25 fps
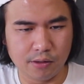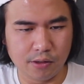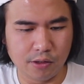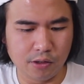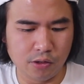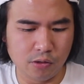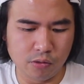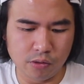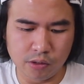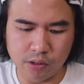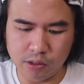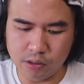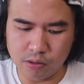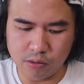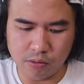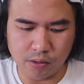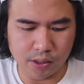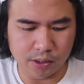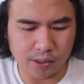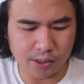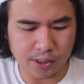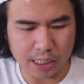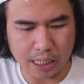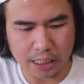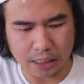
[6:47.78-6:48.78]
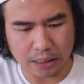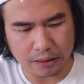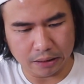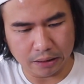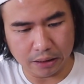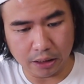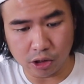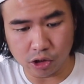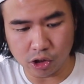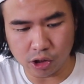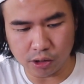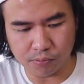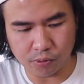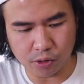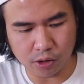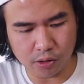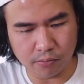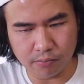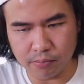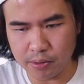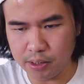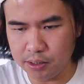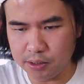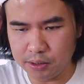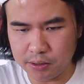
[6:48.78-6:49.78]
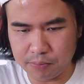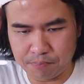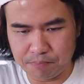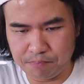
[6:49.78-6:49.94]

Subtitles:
Yu-Gi-Oh is technically Egyptian based.